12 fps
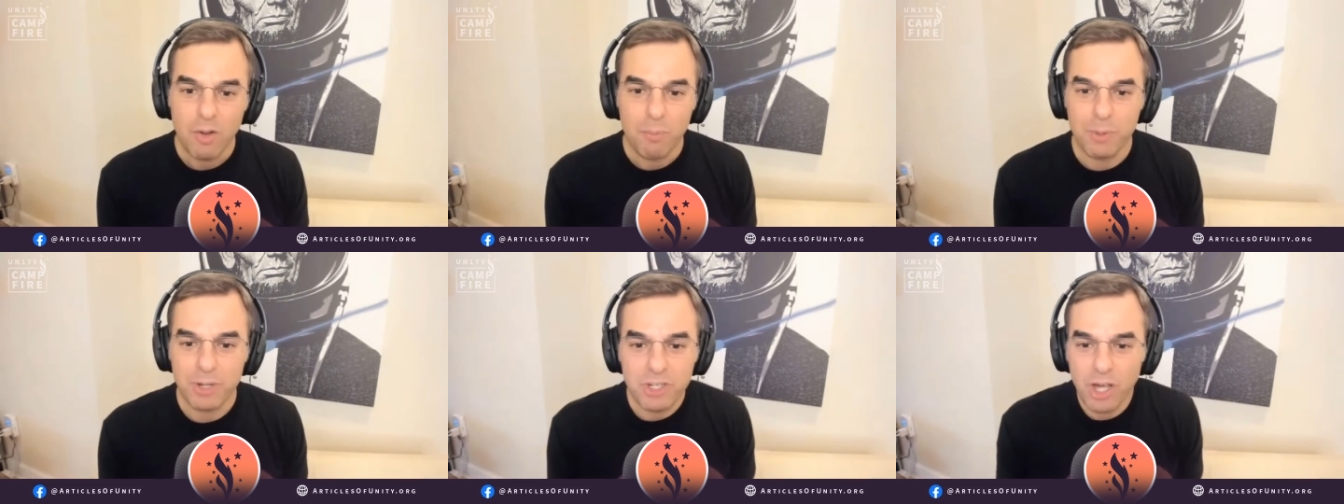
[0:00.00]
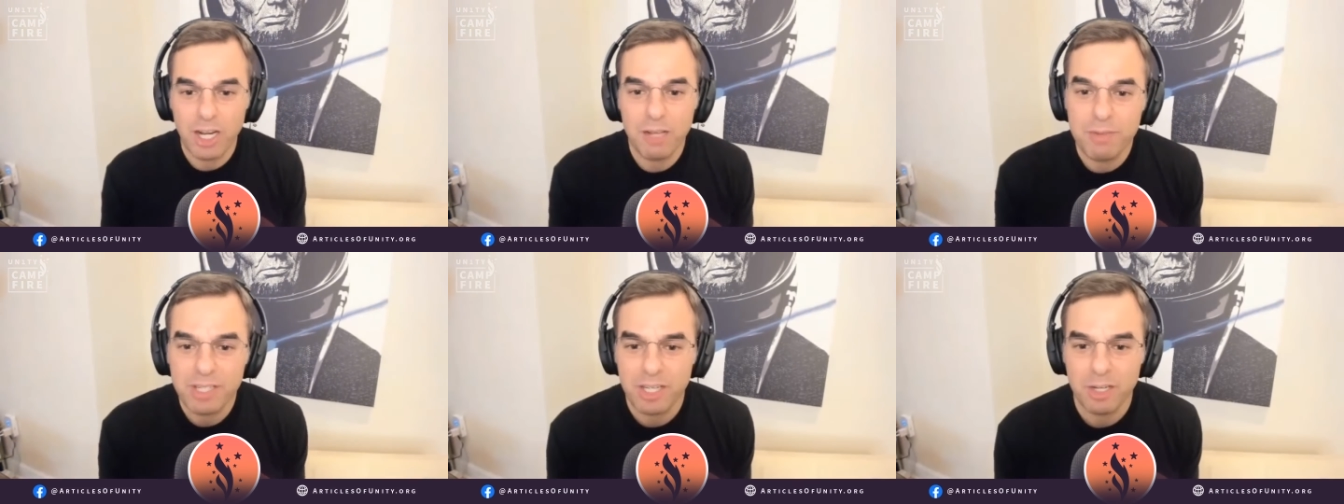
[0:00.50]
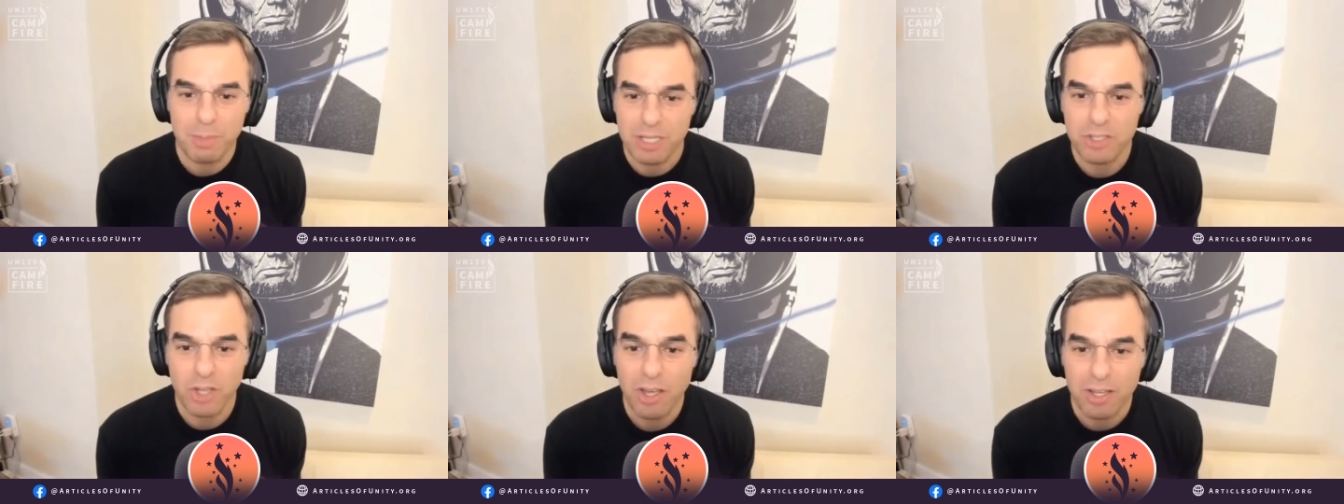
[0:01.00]
but none of it can be
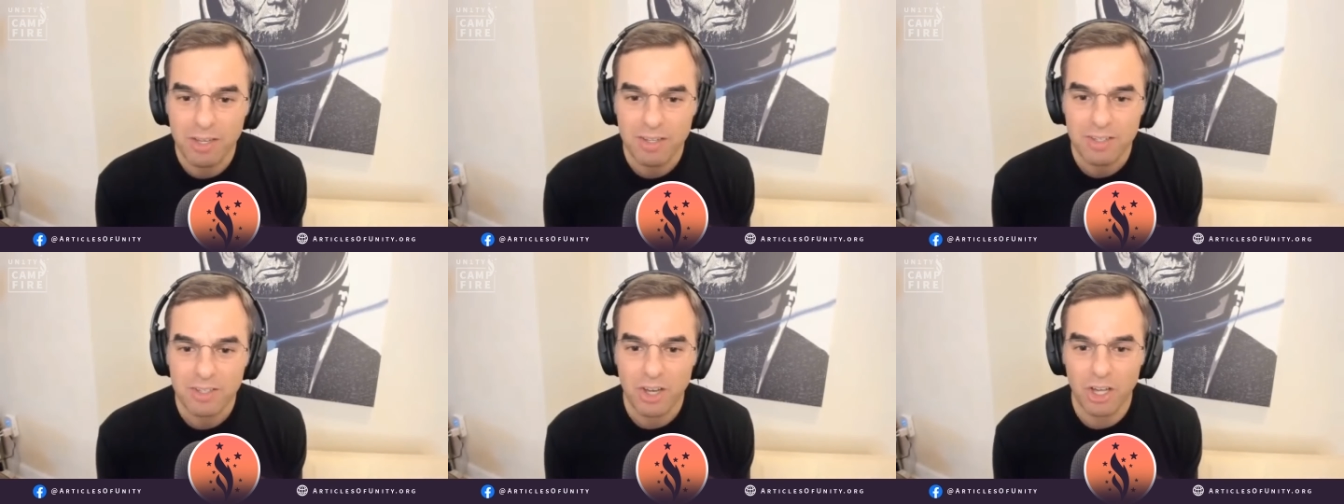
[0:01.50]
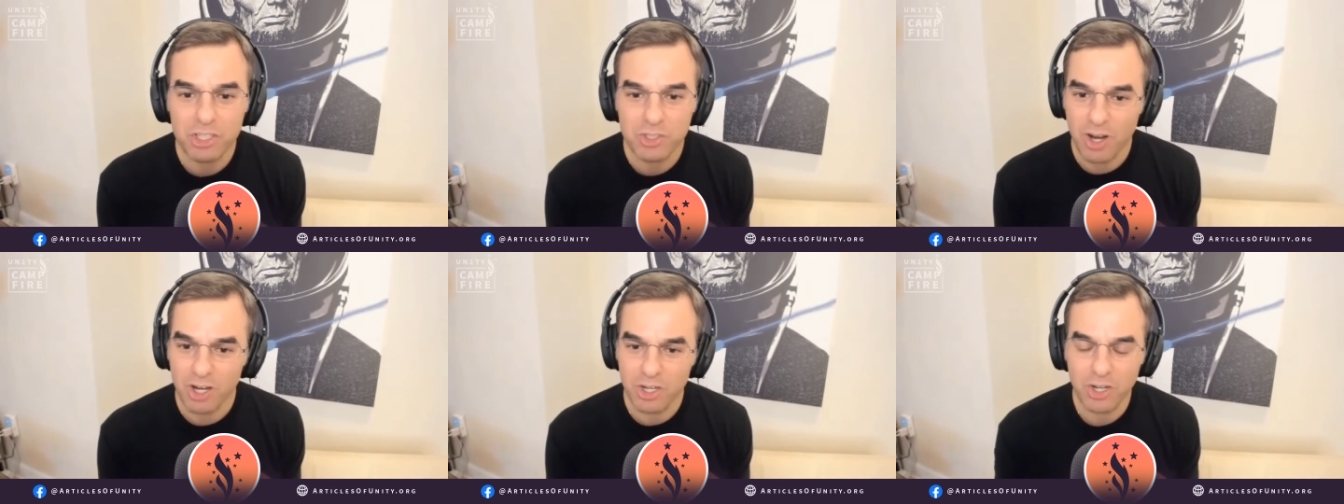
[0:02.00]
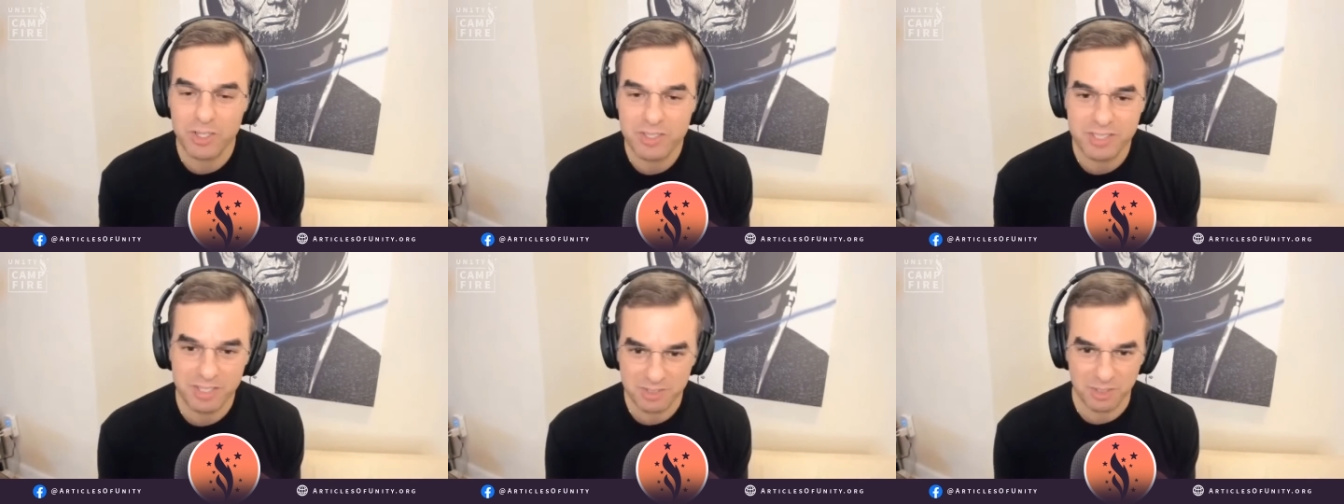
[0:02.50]
done under our current
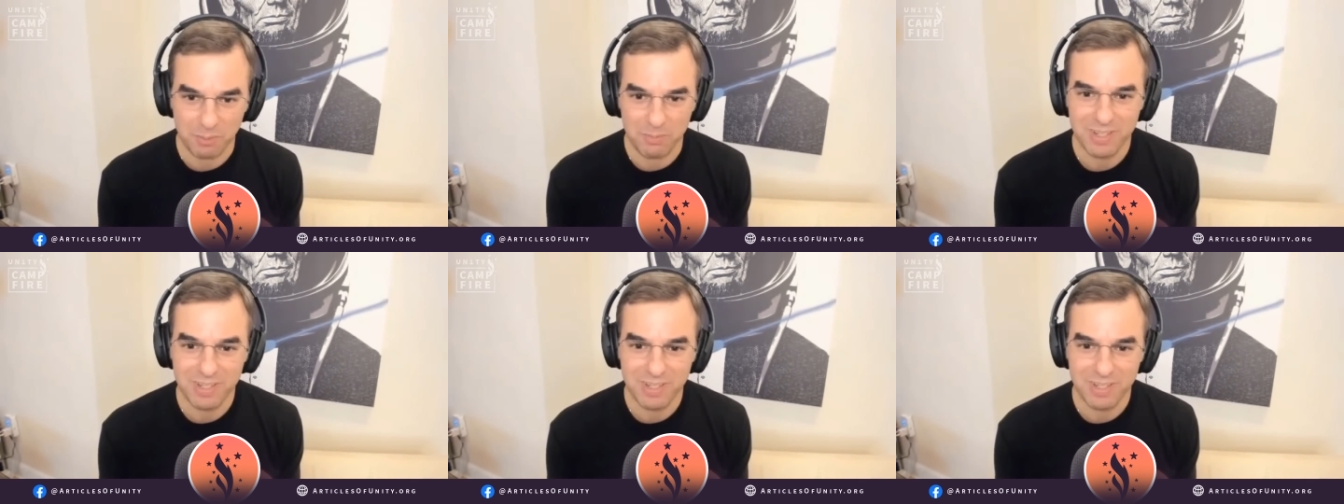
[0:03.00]
system.